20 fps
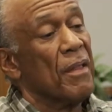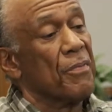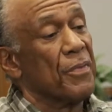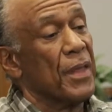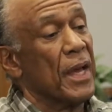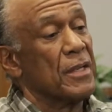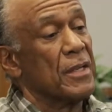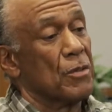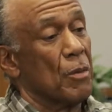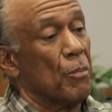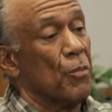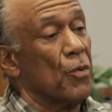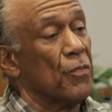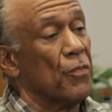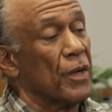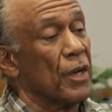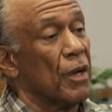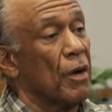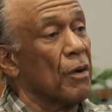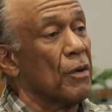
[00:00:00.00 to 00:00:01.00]
Things are
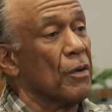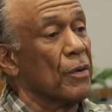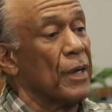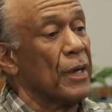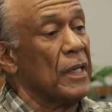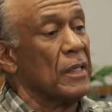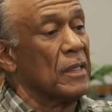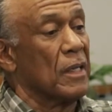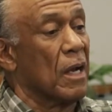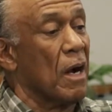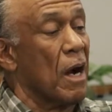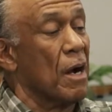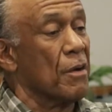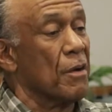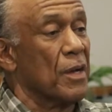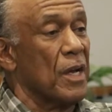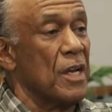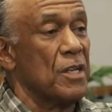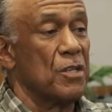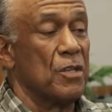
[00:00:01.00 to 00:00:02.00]
moving along great. The
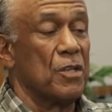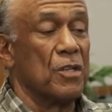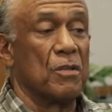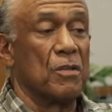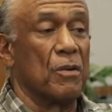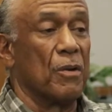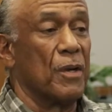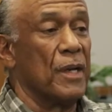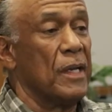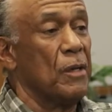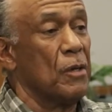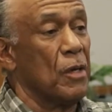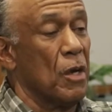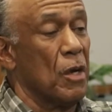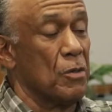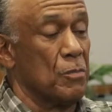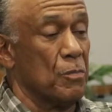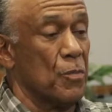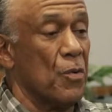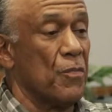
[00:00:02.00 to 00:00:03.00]
congregation is great,
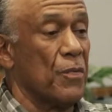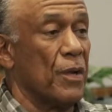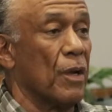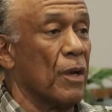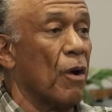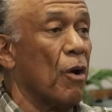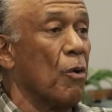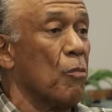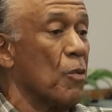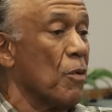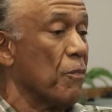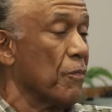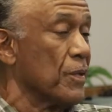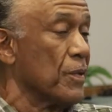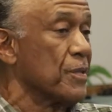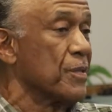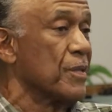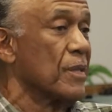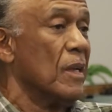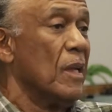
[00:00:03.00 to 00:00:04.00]
is moving along with
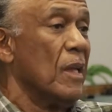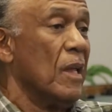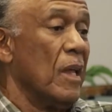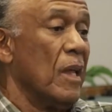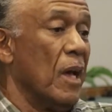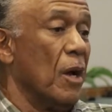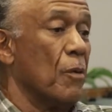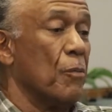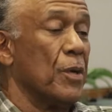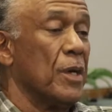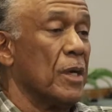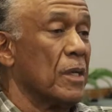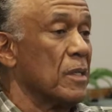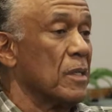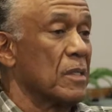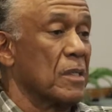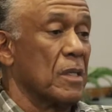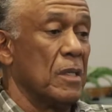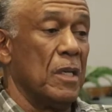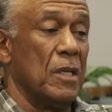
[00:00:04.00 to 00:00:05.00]
us, and we are
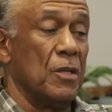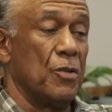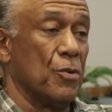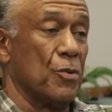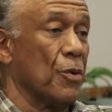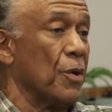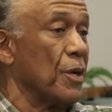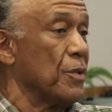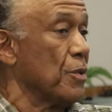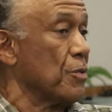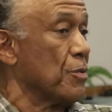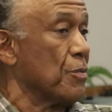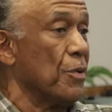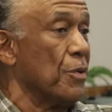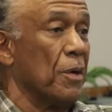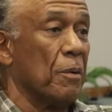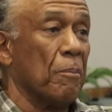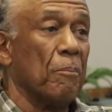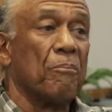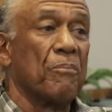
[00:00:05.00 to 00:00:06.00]
just enjoying the
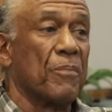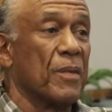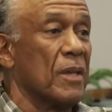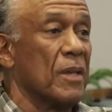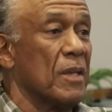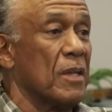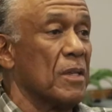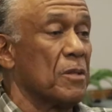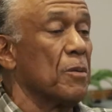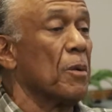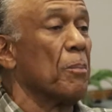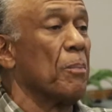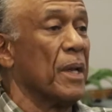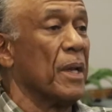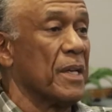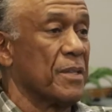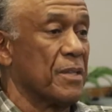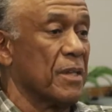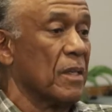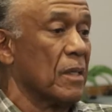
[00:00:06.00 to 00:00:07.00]
trip. It's a
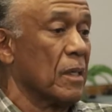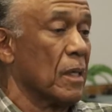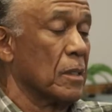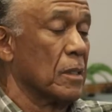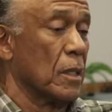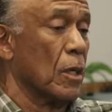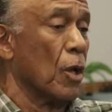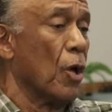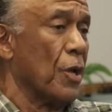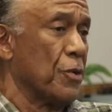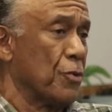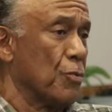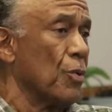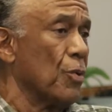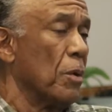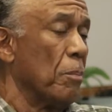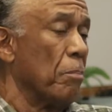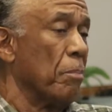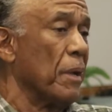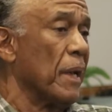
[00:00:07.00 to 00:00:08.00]
blessing because the Lord
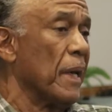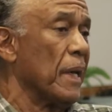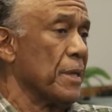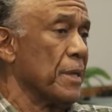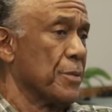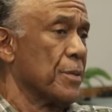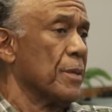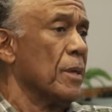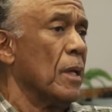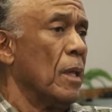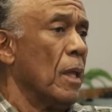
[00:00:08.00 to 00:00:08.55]
truly blessed